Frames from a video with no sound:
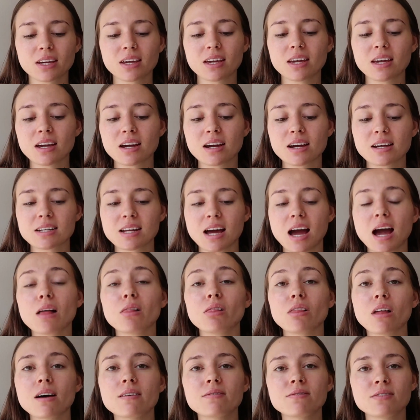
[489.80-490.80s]
And I
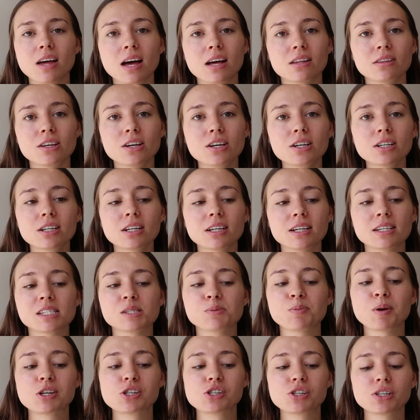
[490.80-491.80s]
love that look,
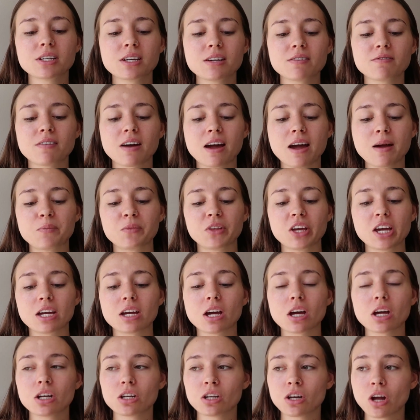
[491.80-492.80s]
especially if I'm
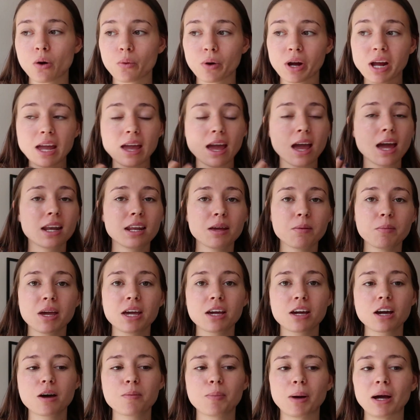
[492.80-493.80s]
like not wearing any
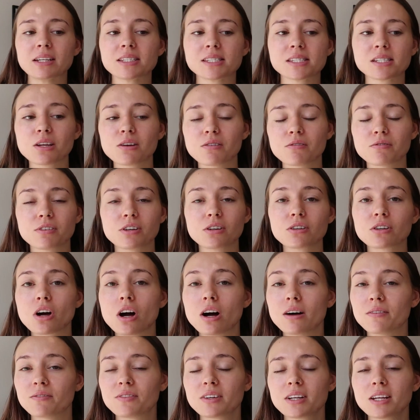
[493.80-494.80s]
makeup. I still feel
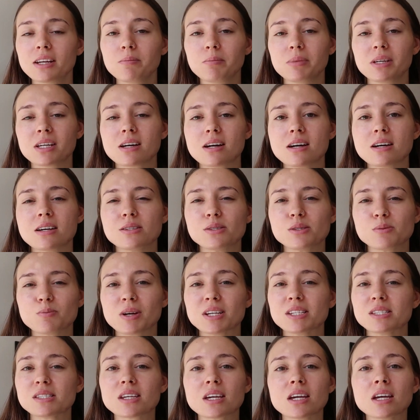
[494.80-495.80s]
confident because
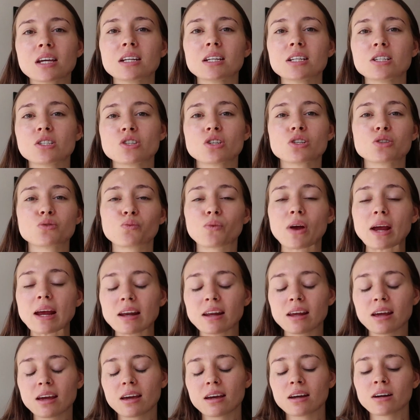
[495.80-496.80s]
my skin is just
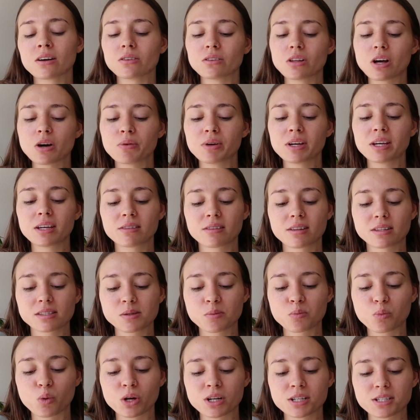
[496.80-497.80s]
radiant and glowy, and
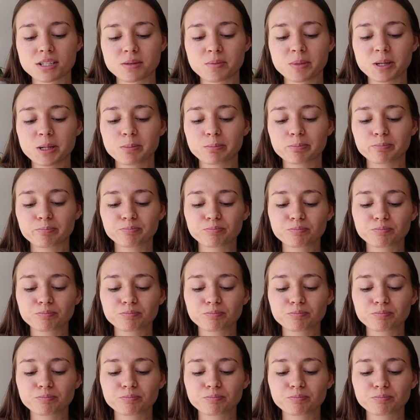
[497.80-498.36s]
that's important to me.